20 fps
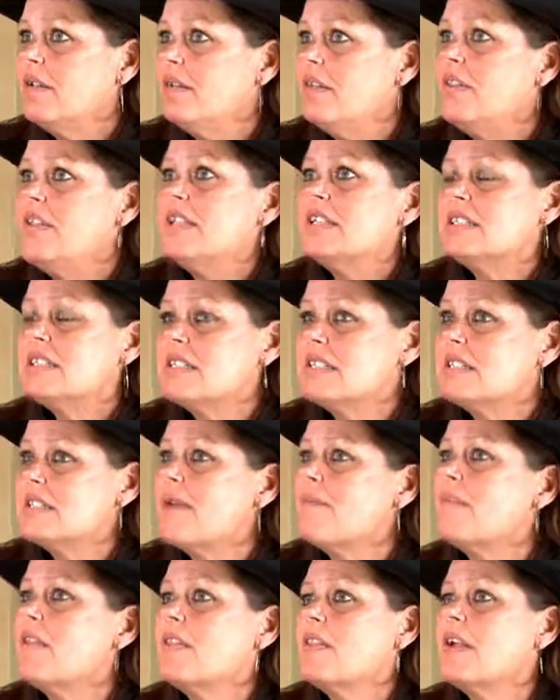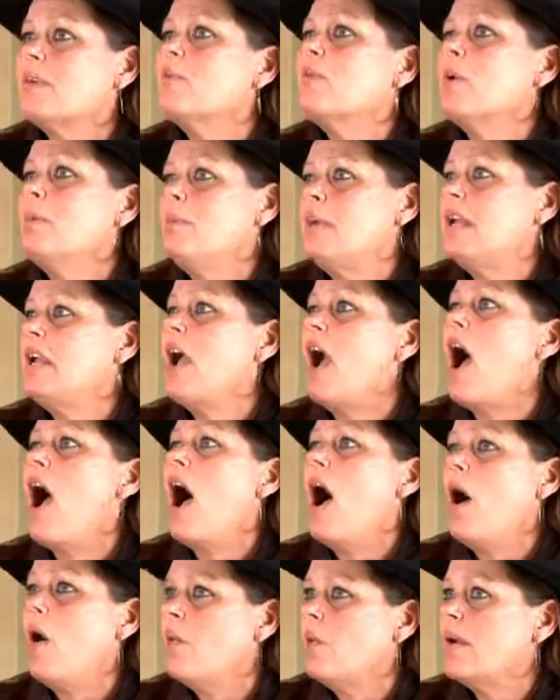This is something that will be
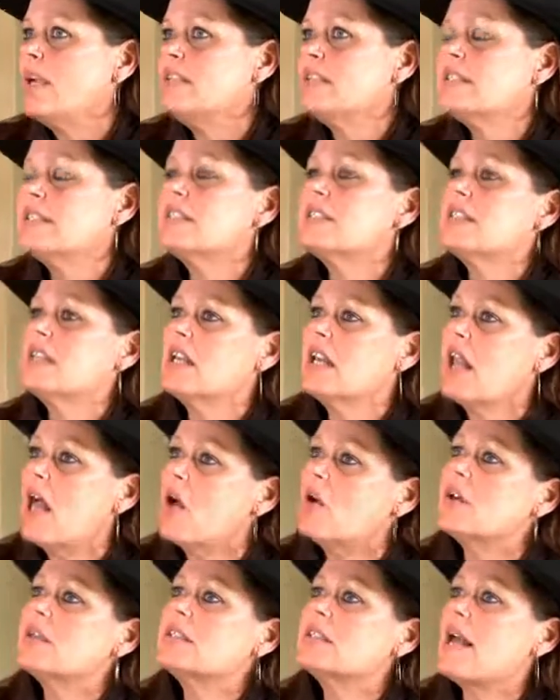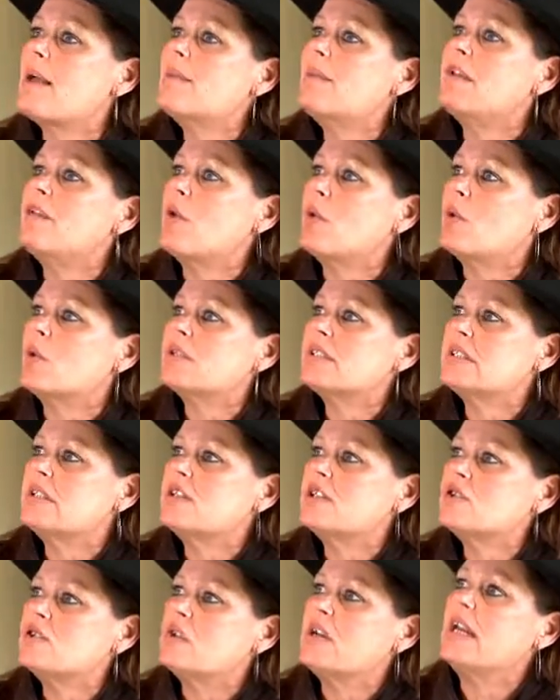always, as long as I'm in the horse
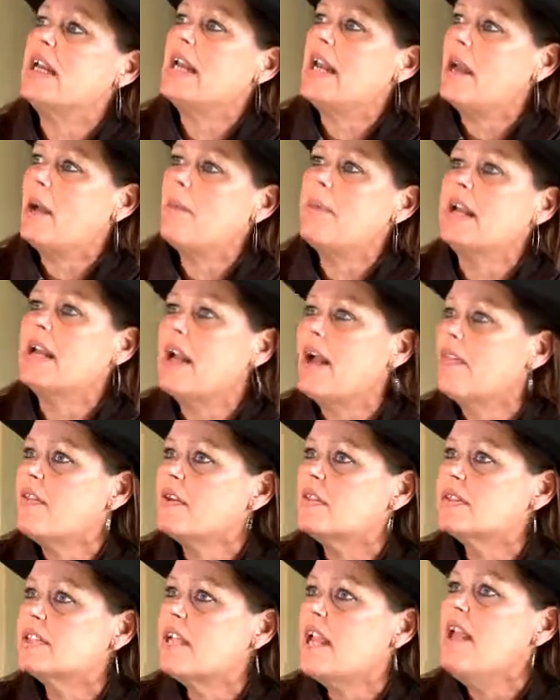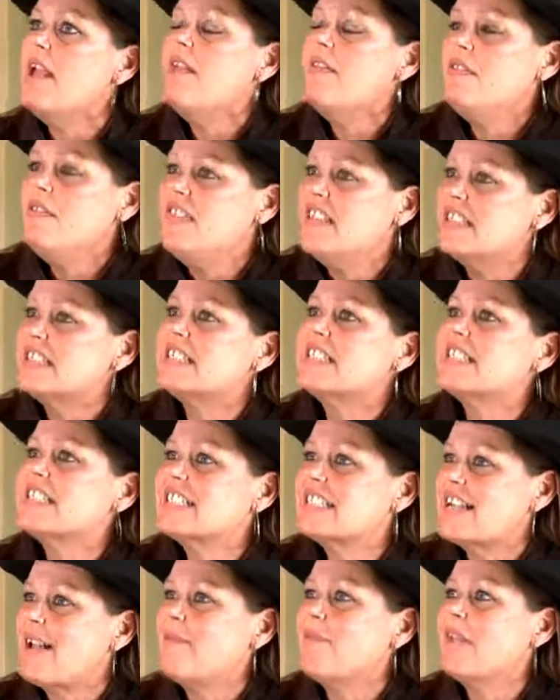industry and helping others, this is
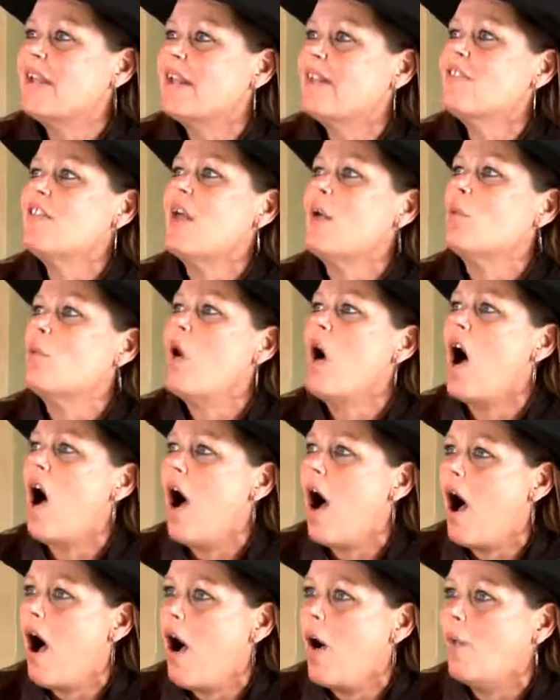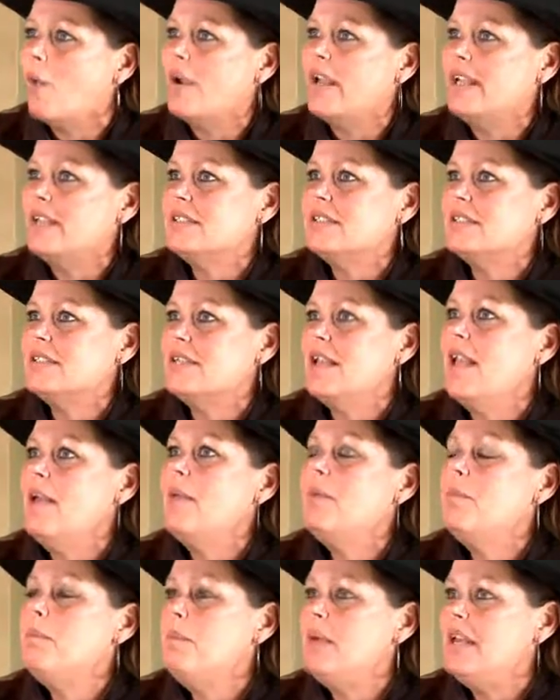something that will always
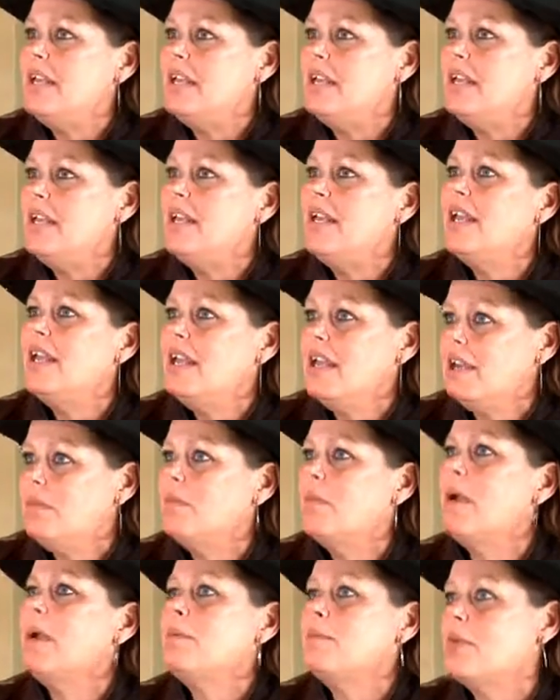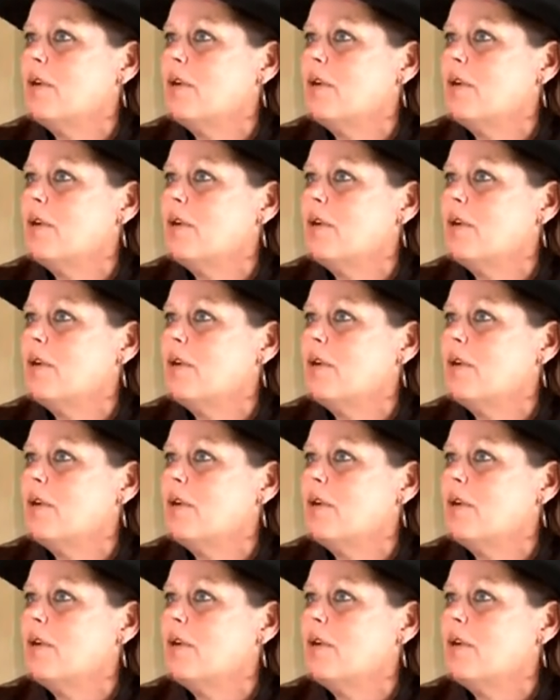be in my